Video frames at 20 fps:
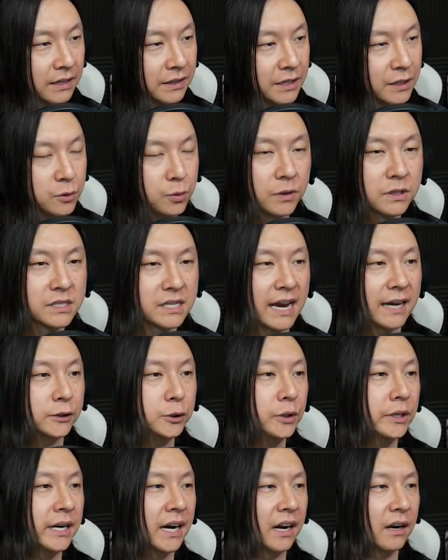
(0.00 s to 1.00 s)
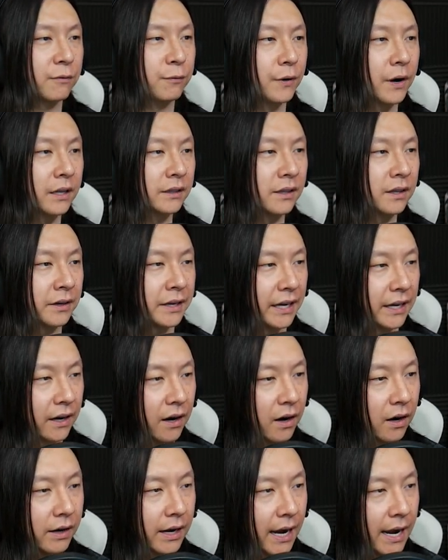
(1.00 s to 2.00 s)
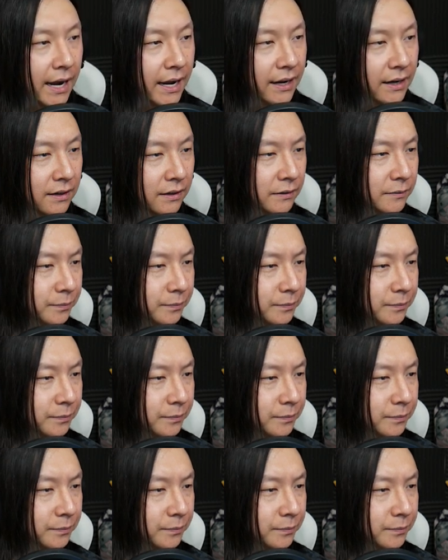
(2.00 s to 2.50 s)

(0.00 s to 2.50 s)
This one's actually kind of fun looking, okay.